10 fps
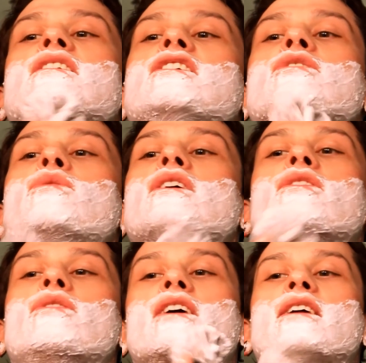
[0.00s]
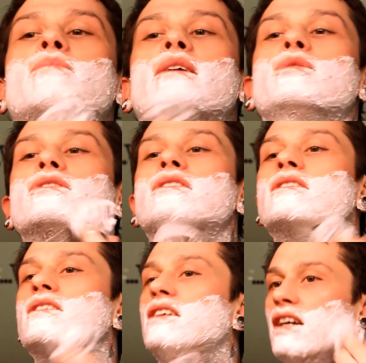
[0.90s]
You don't want a whole lot of bubbles.
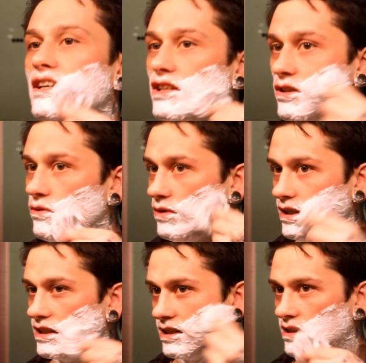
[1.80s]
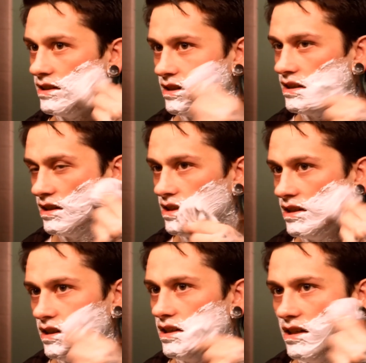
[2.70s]
And you don't want
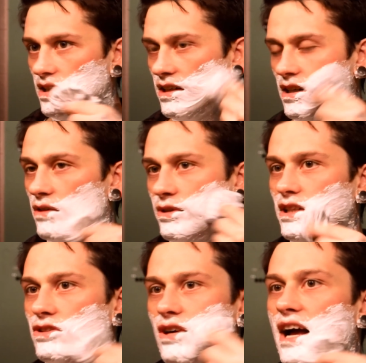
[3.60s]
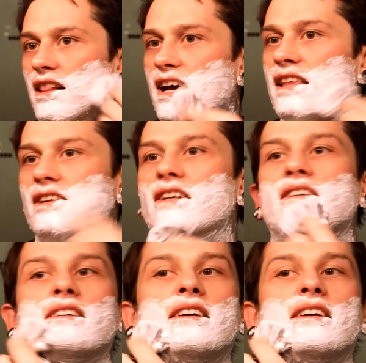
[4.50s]
a really dry lather.